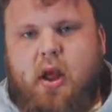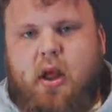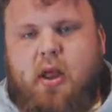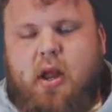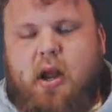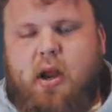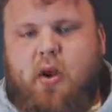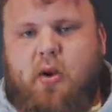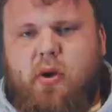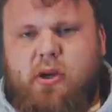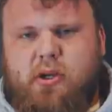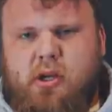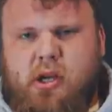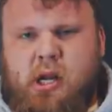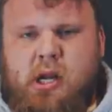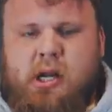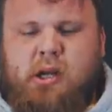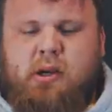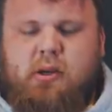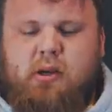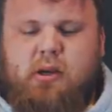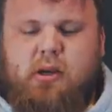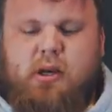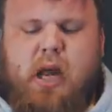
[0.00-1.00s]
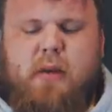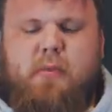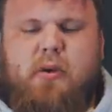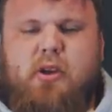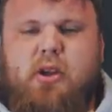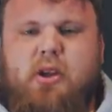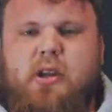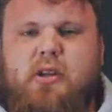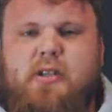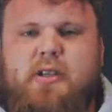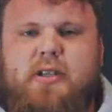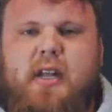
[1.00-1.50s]
the lowest number
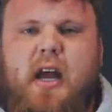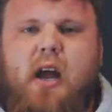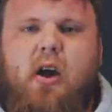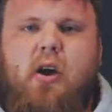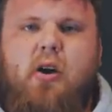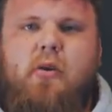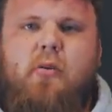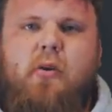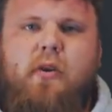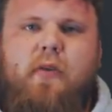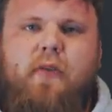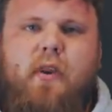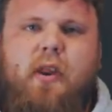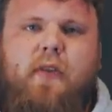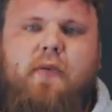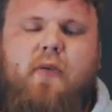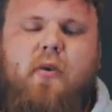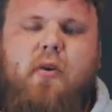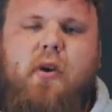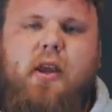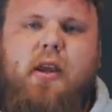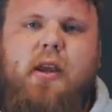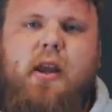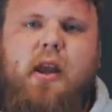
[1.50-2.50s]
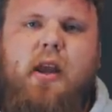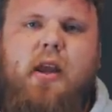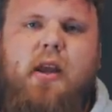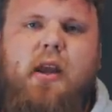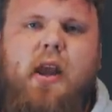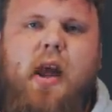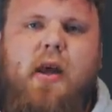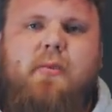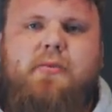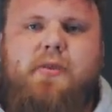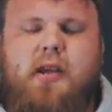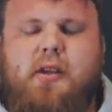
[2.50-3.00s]
you can start on with 340
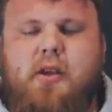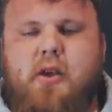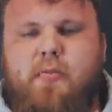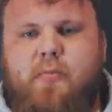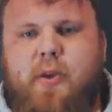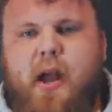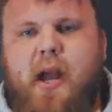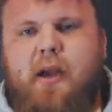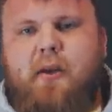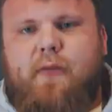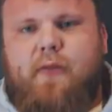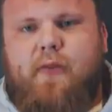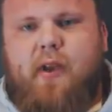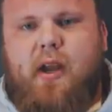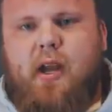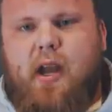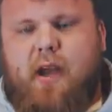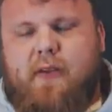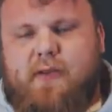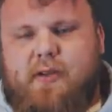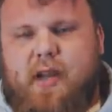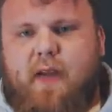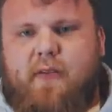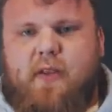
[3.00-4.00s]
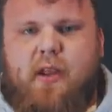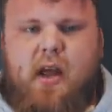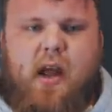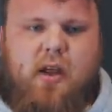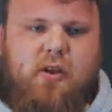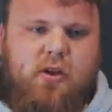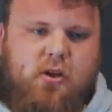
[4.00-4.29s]
kilograms, and you pick three lifts after that.